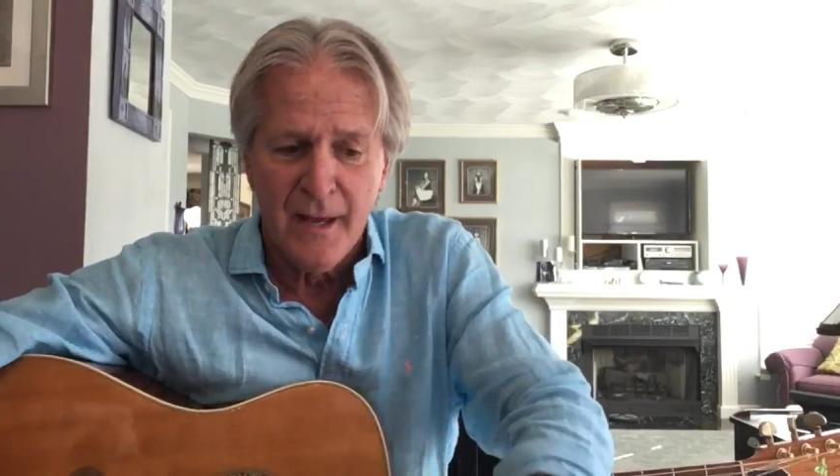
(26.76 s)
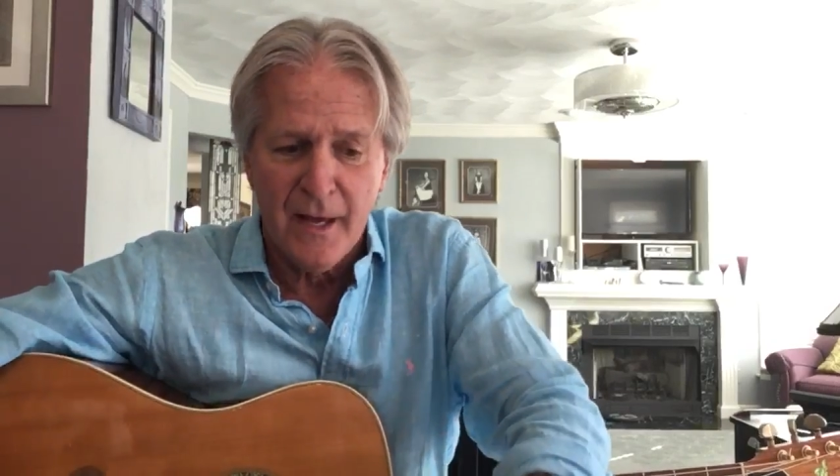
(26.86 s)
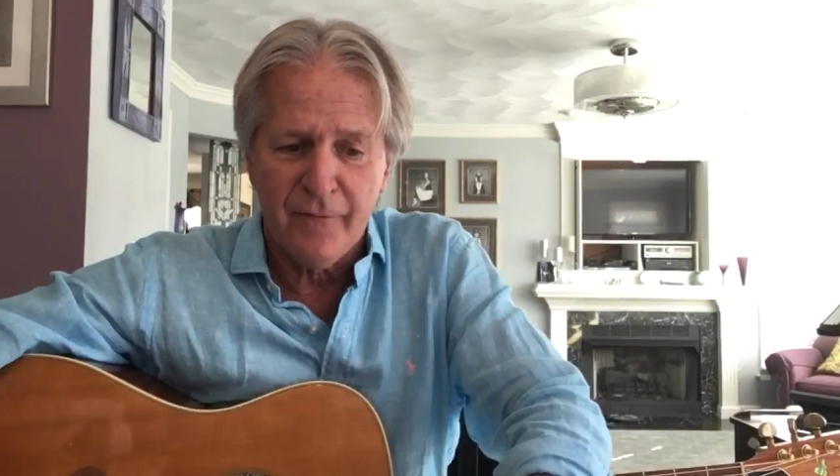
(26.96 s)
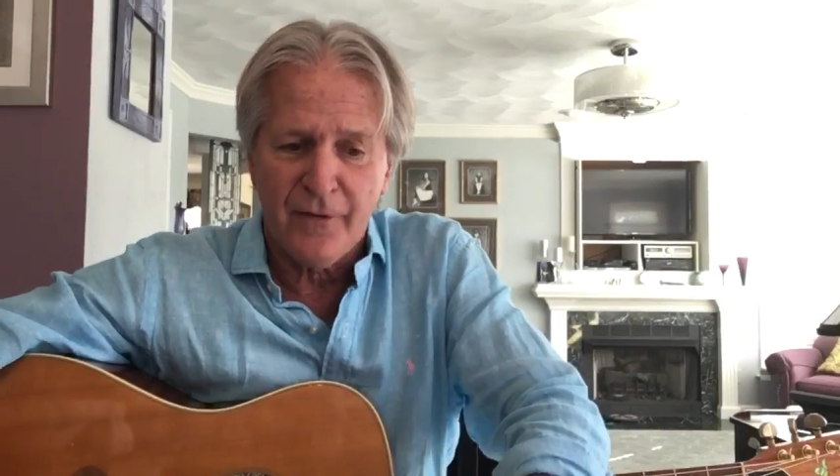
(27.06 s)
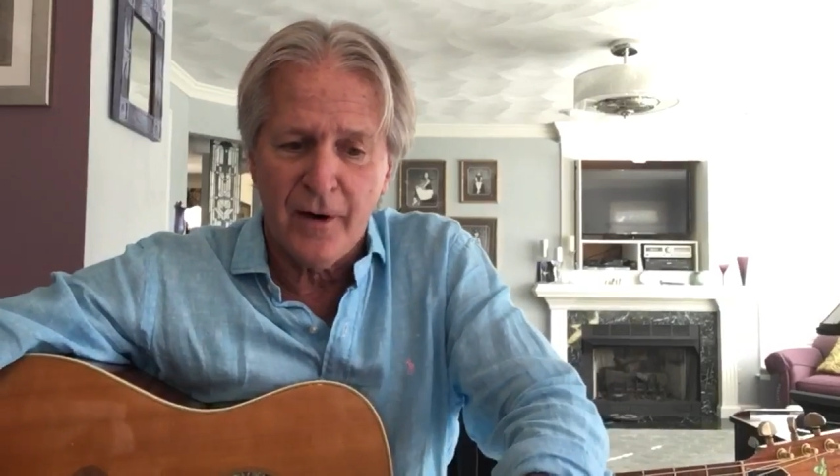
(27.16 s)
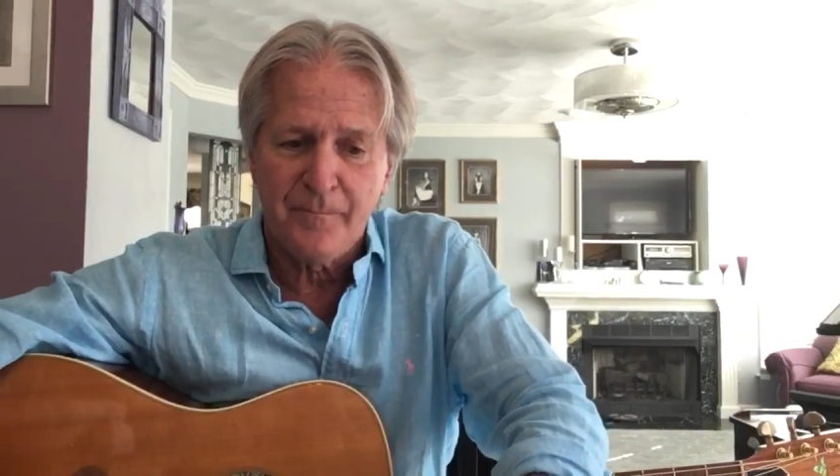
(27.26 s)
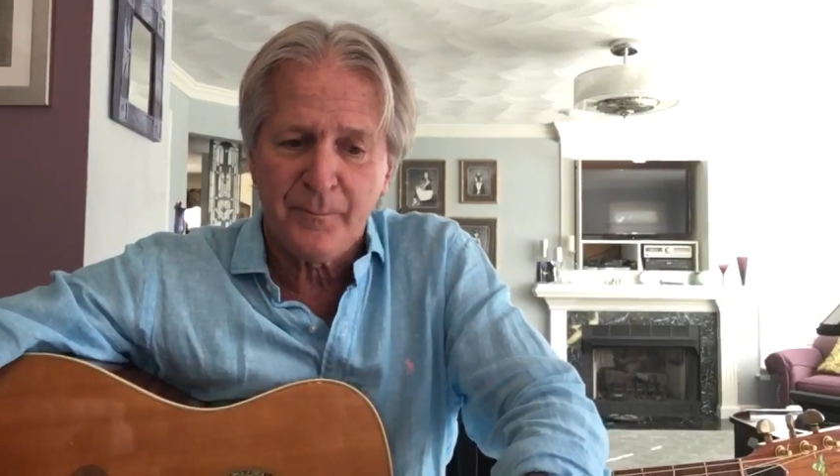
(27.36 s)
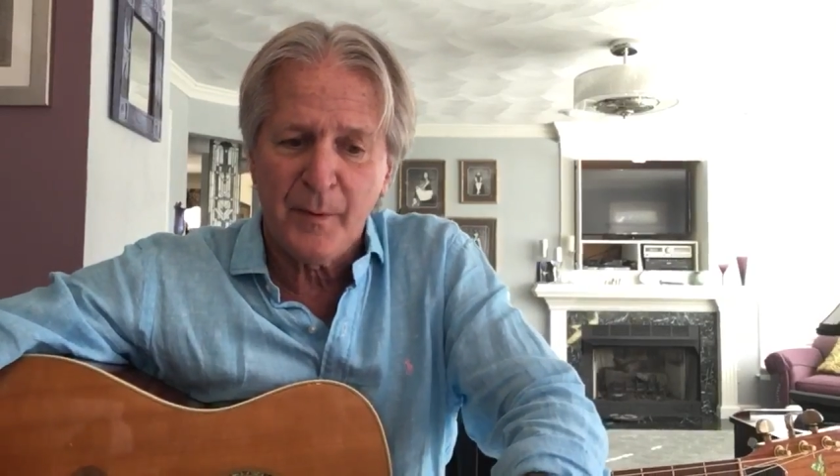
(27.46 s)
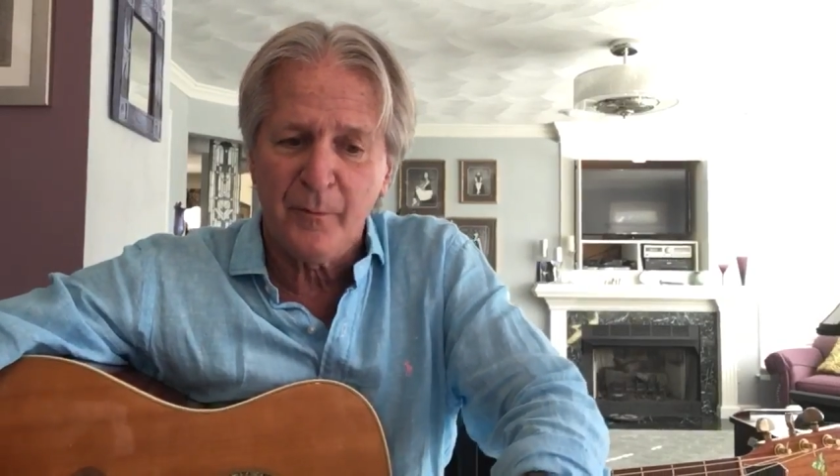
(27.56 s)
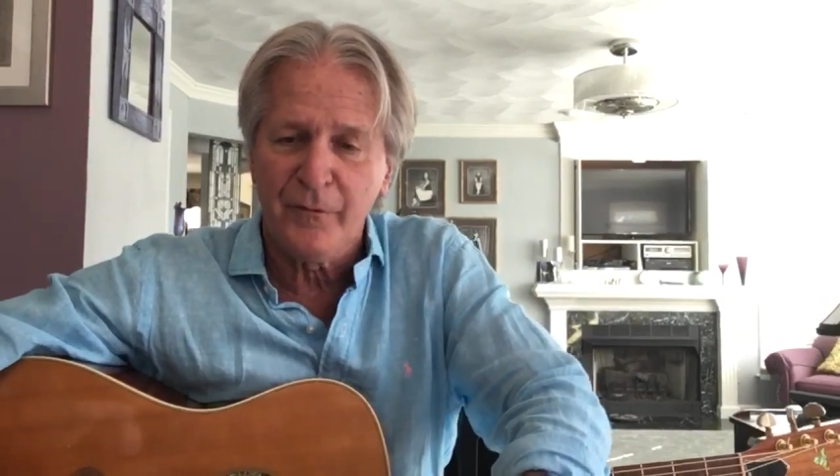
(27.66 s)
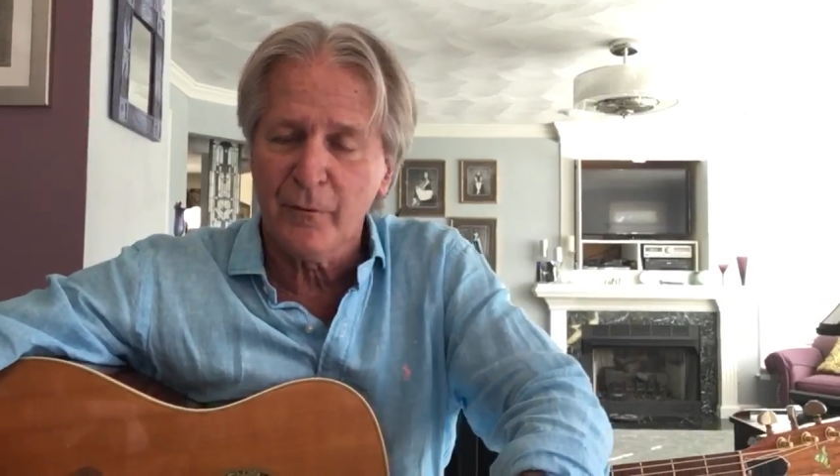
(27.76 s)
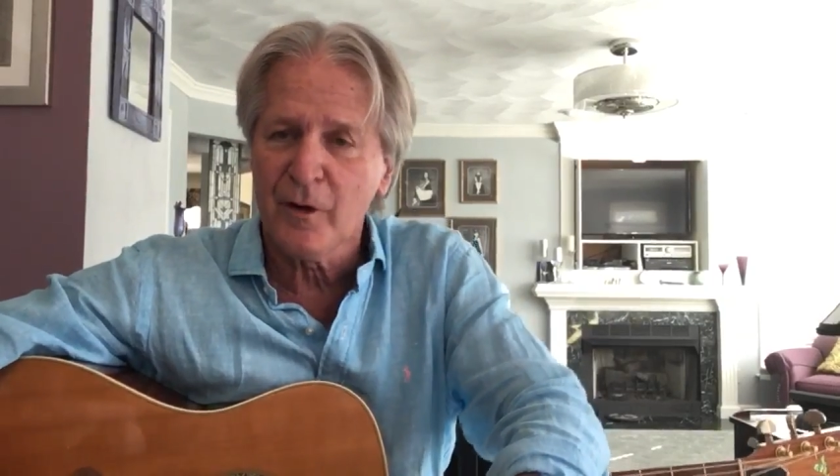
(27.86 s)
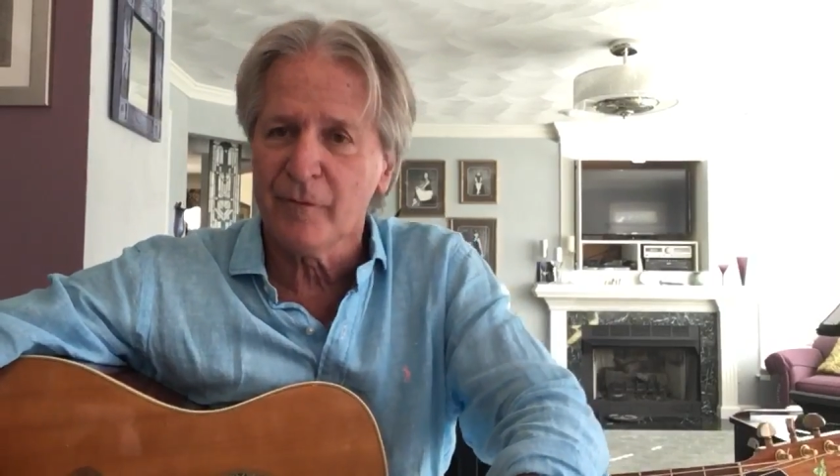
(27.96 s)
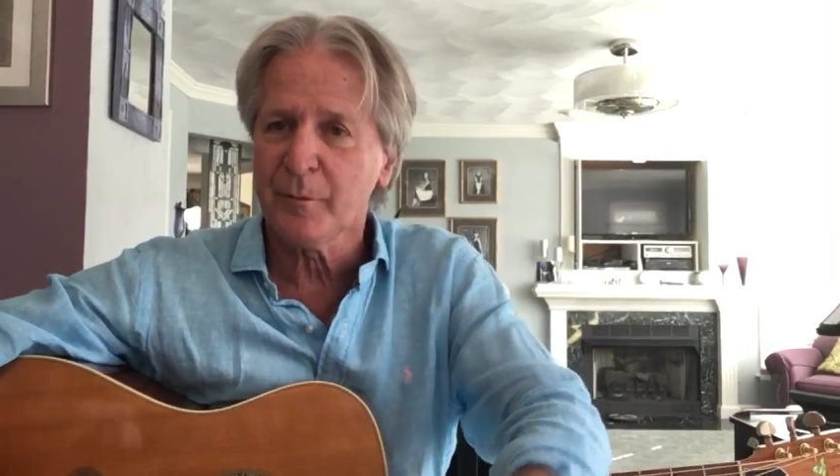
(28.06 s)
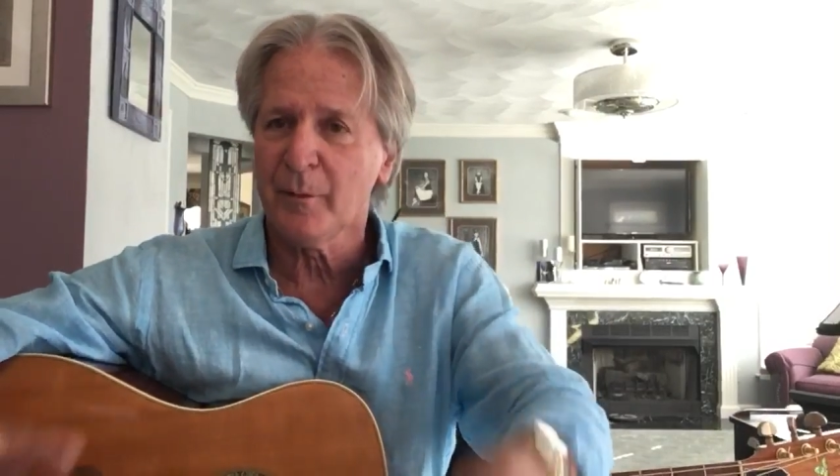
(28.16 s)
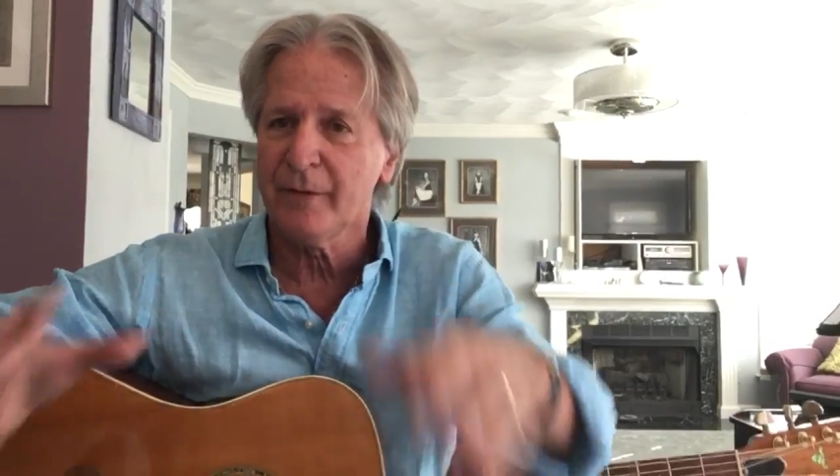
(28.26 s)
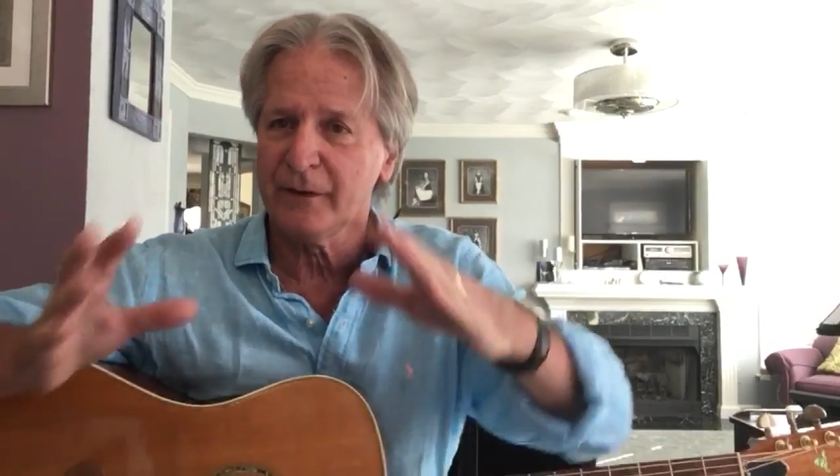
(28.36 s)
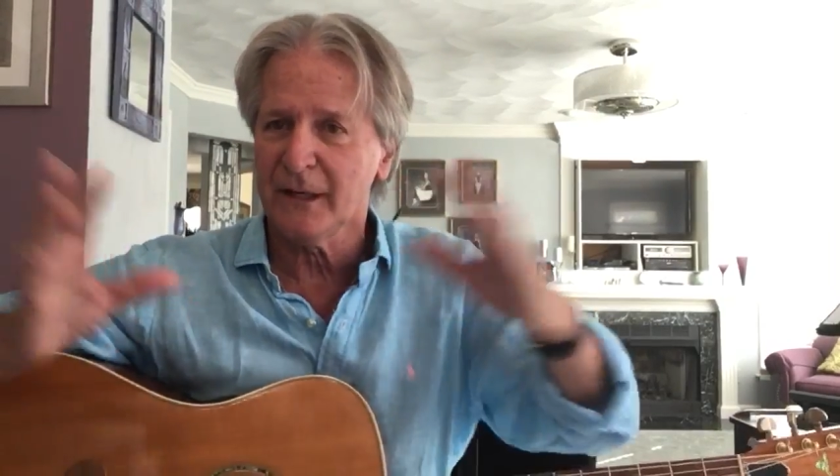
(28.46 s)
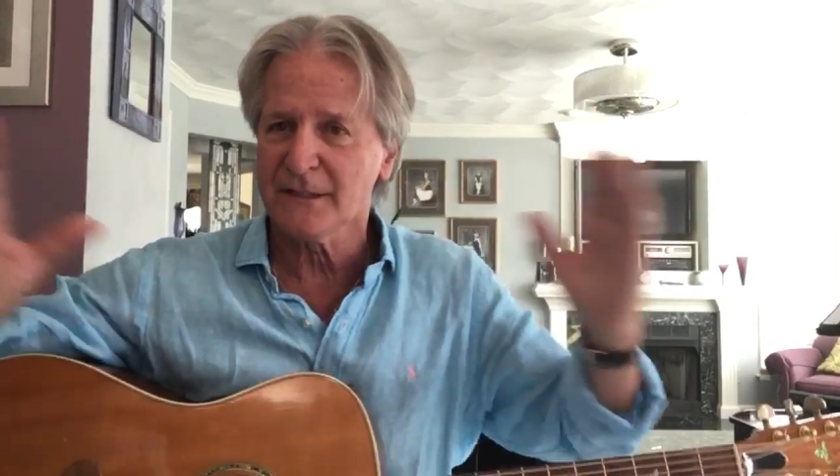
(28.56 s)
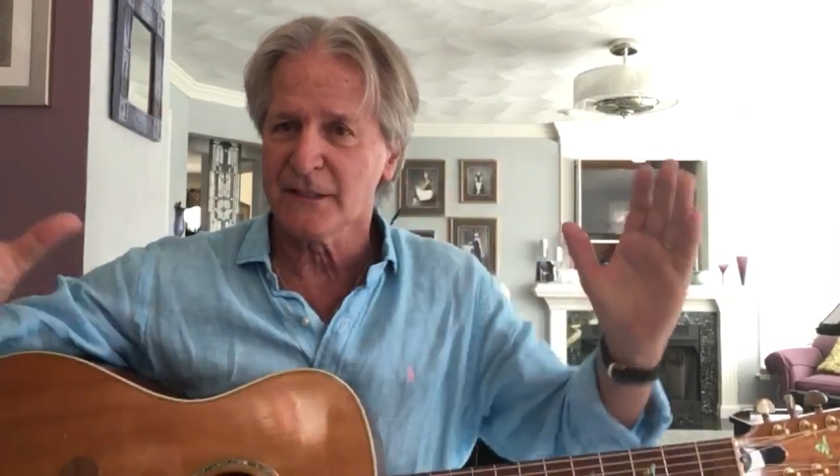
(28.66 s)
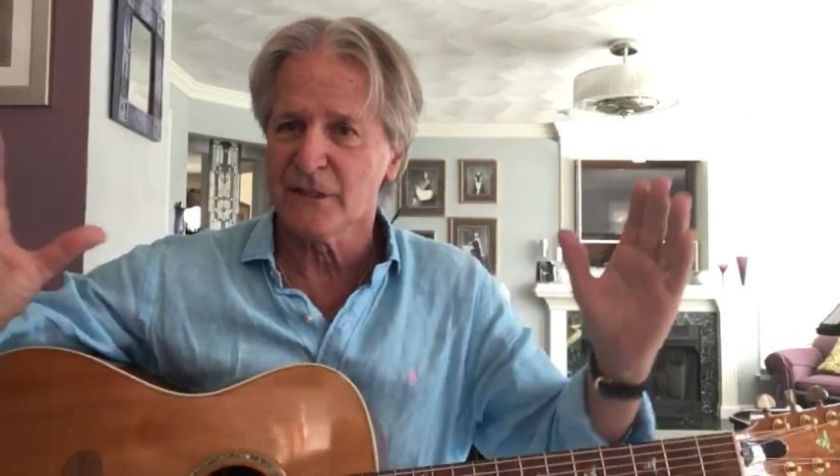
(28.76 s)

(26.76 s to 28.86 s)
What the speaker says: if people feel comfortable having lots